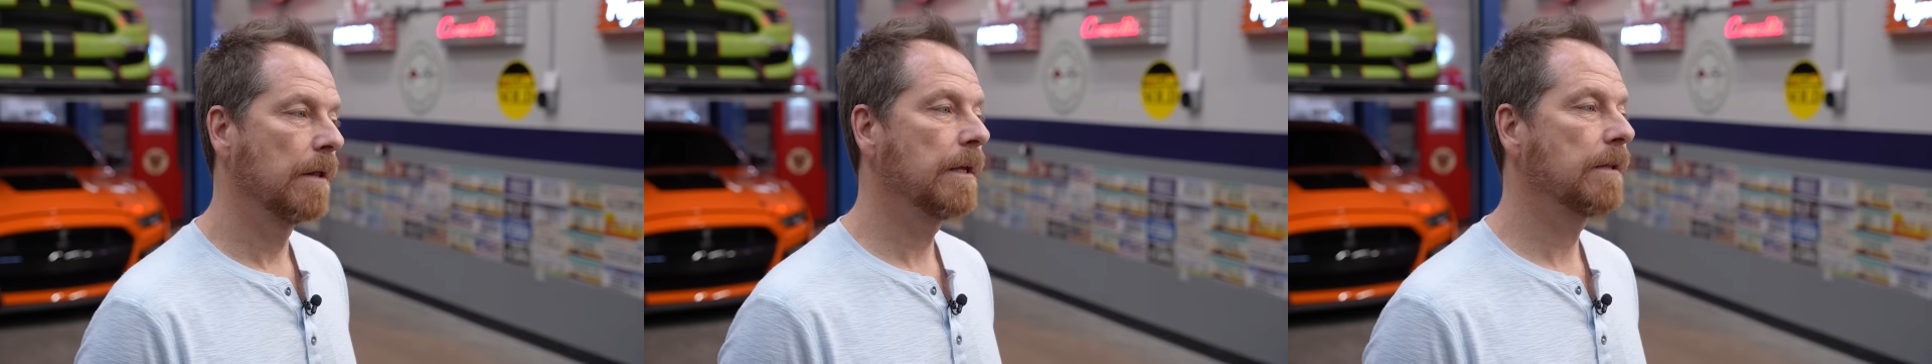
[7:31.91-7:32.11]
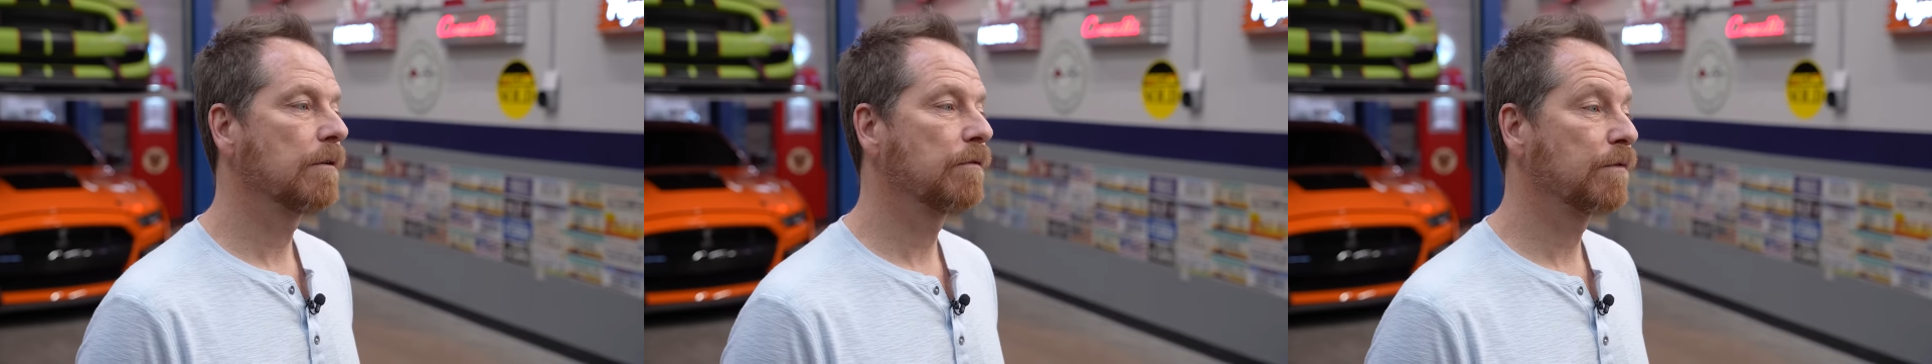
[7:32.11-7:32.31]
I
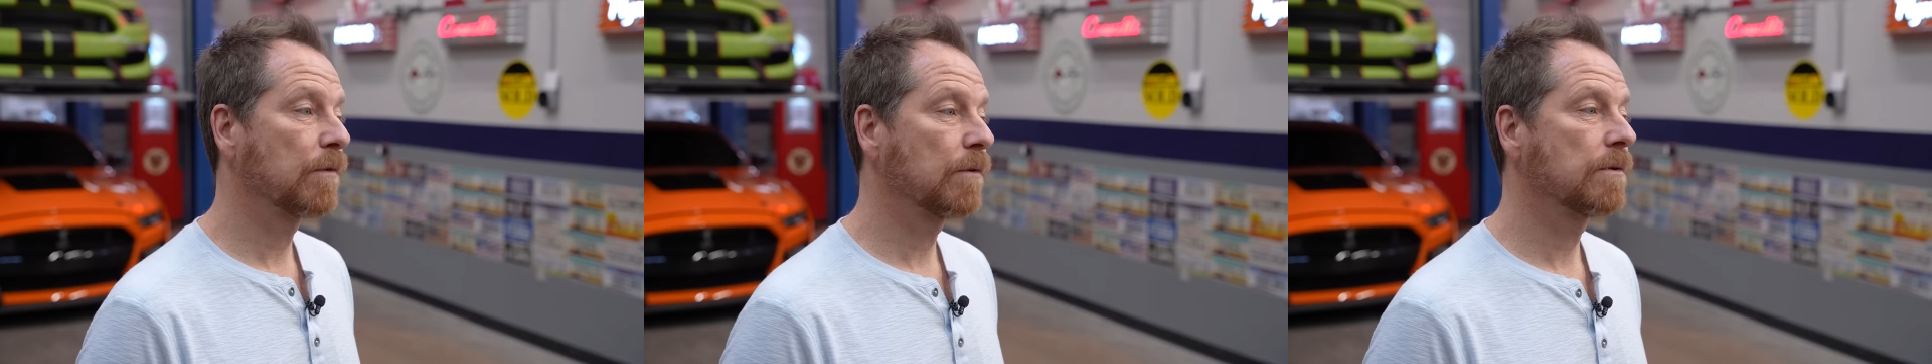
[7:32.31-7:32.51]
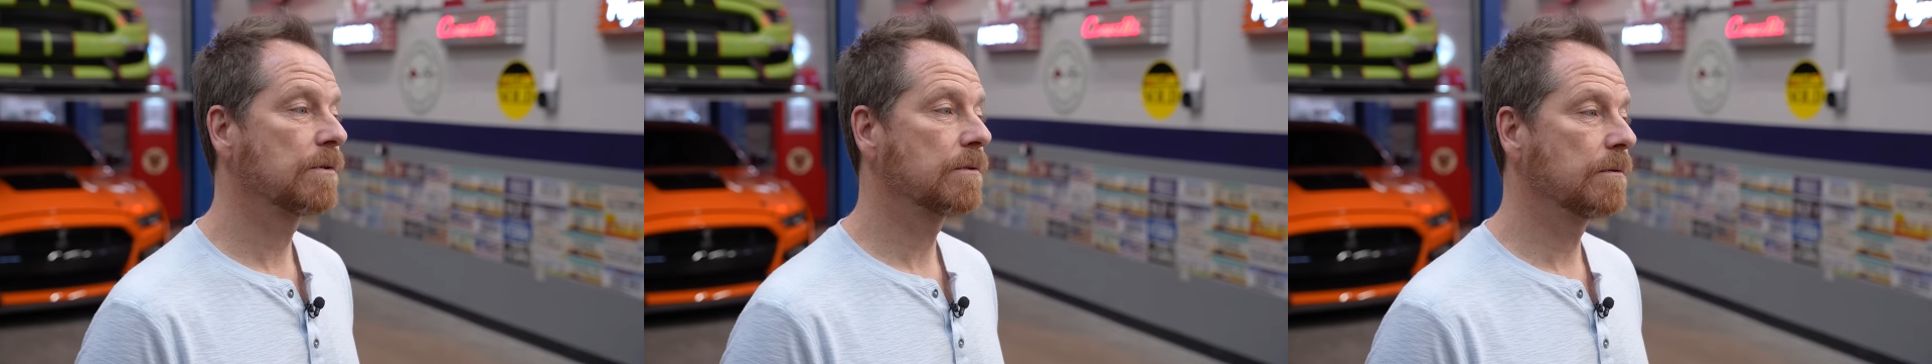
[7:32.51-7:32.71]
think the
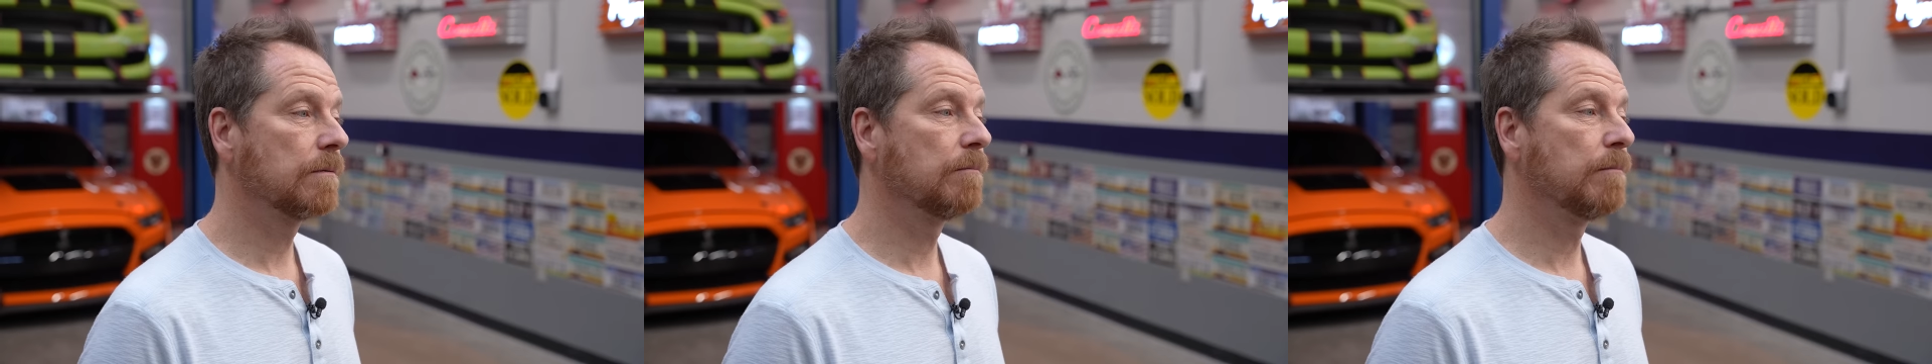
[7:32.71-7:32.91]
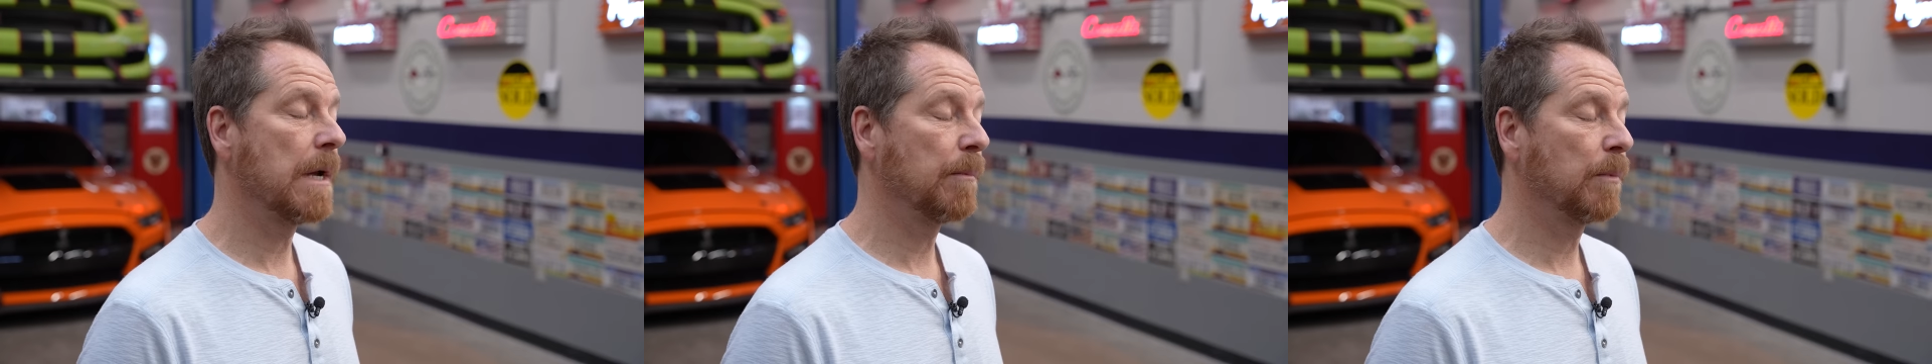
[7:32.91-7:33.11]
first
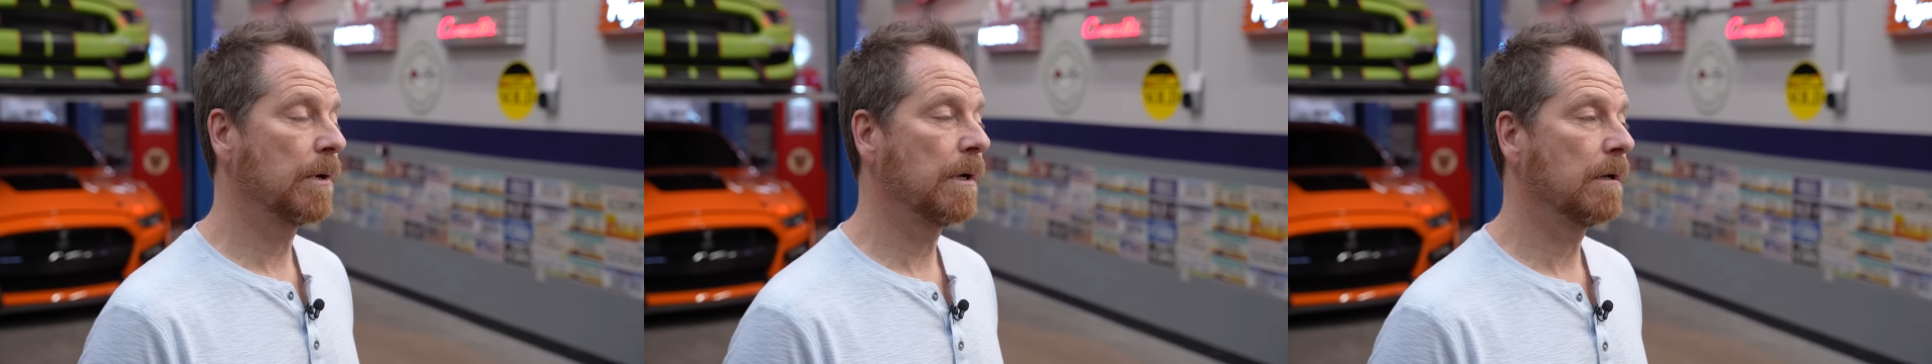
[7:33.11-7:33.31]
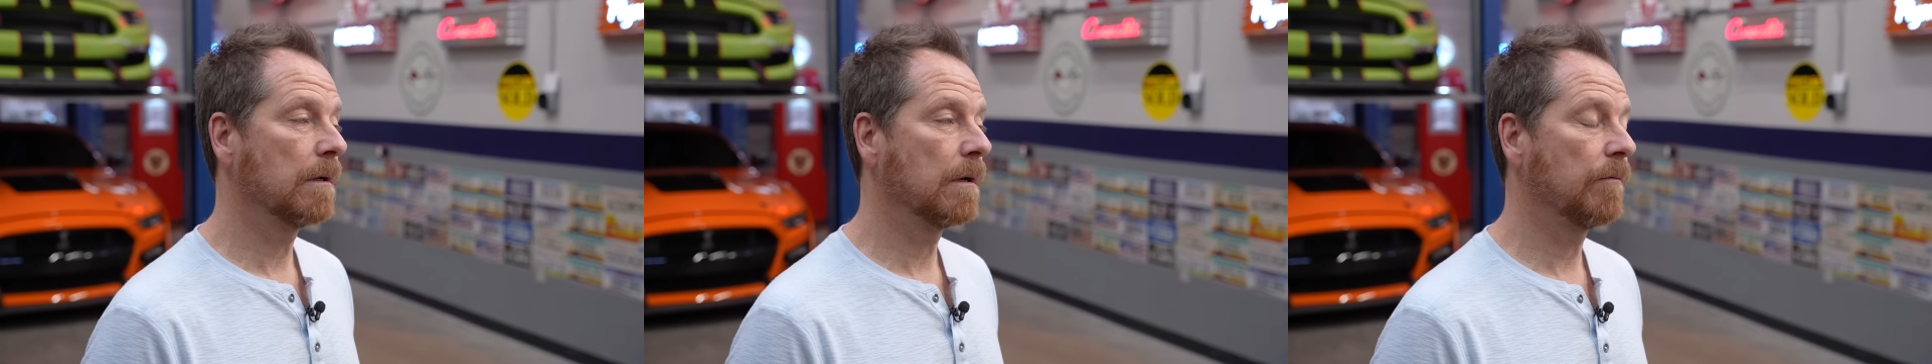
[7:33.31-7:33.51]
memory